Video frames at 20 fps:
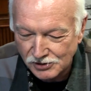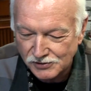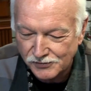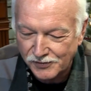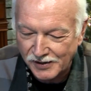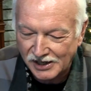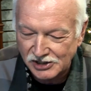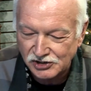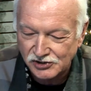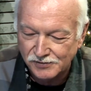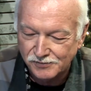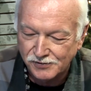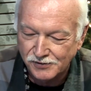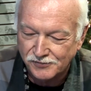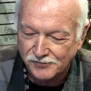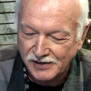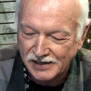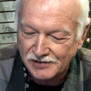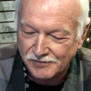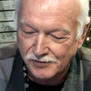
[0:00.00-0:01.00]
fashion for
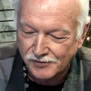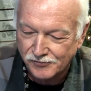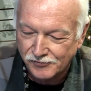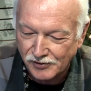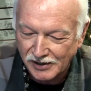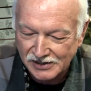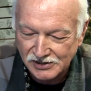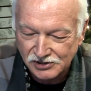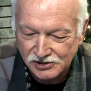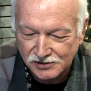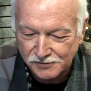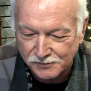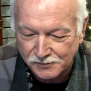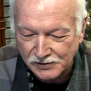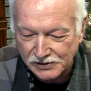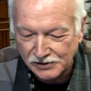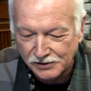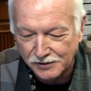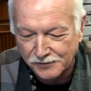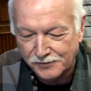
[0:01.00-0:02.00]
faithful friends to
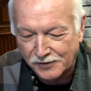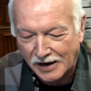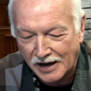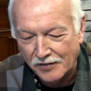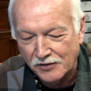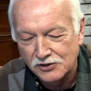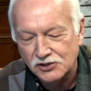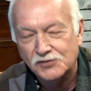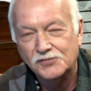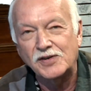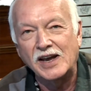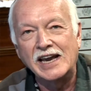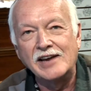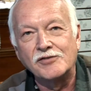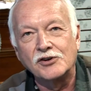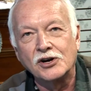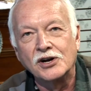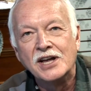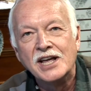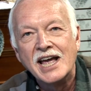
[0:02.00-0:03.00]
feel the Father's
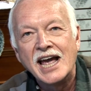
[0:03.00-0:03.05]
favor